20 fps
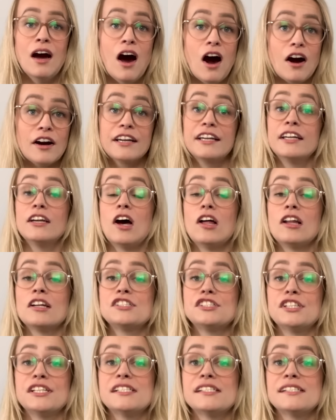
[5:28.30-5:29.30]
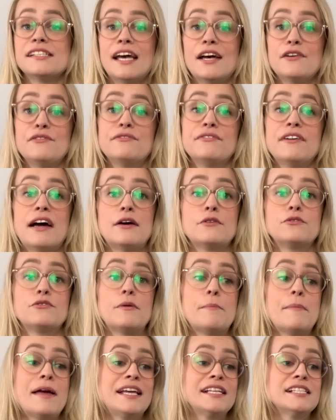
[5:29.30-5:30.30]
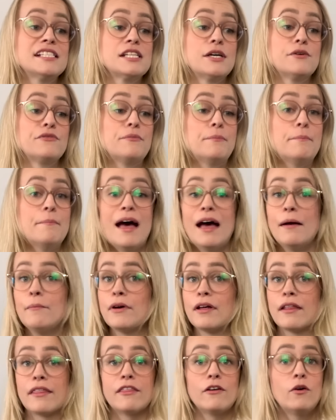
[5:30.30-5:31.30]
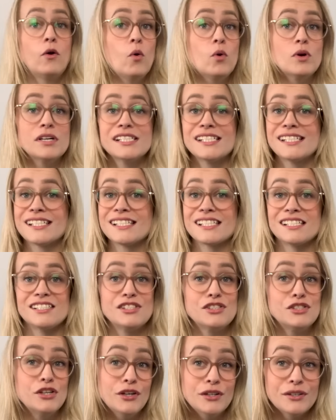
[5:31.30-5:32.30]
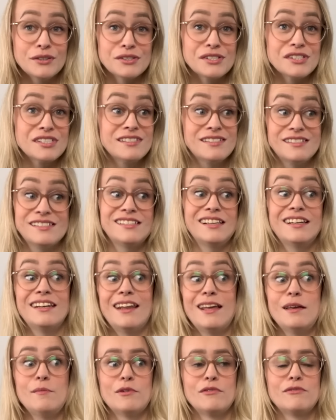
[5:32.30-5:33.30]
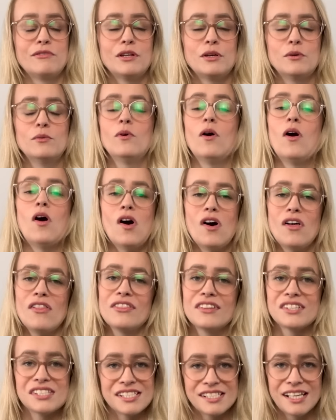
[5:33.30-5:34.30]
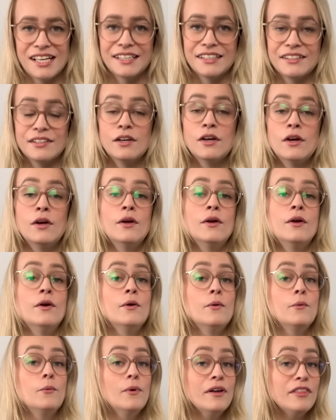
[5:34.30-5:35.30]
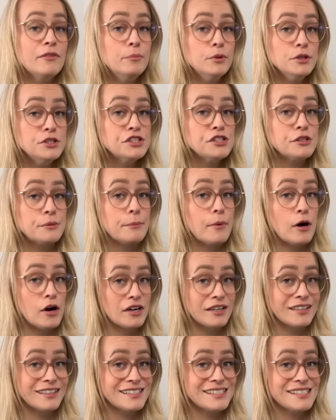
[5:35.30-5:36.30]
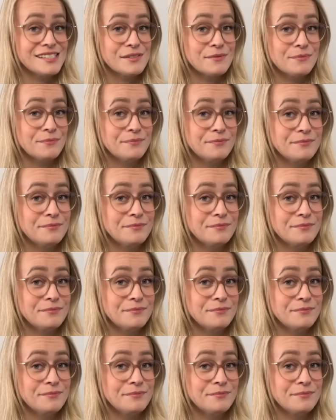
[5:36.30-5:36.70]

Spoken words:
Archaeologists have found remains of mammoth, horses and turtles, to name a few, on the site, with butcher marks.